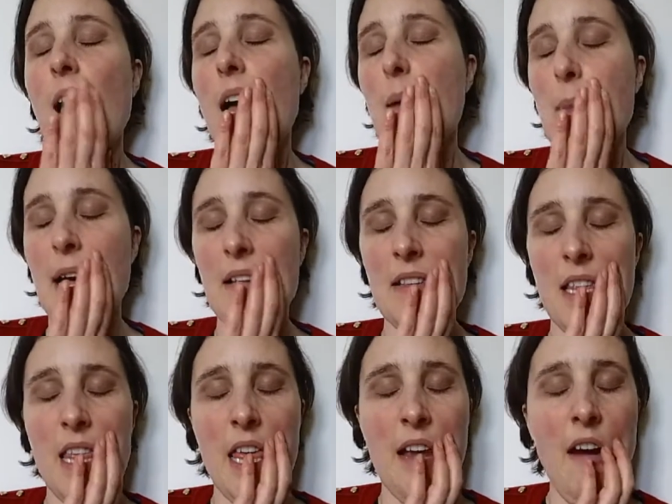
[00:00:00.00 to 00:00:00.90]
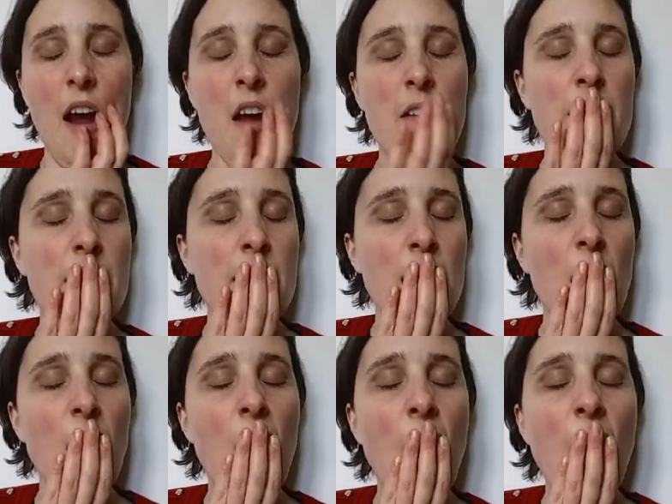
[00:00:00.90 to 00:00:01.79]
amounts of their own.
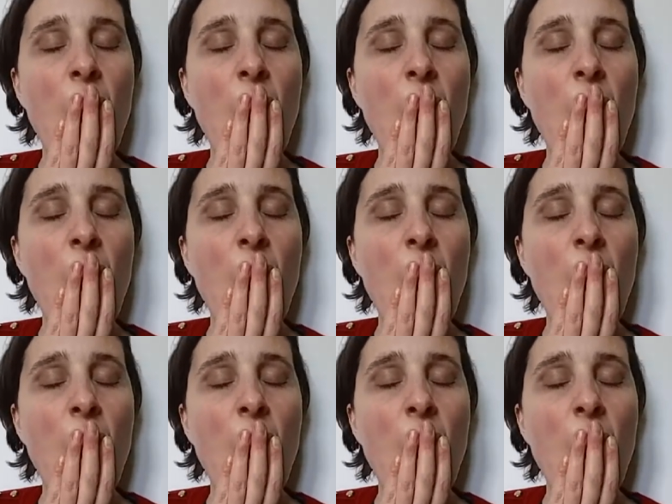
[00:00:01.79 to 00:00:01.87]
So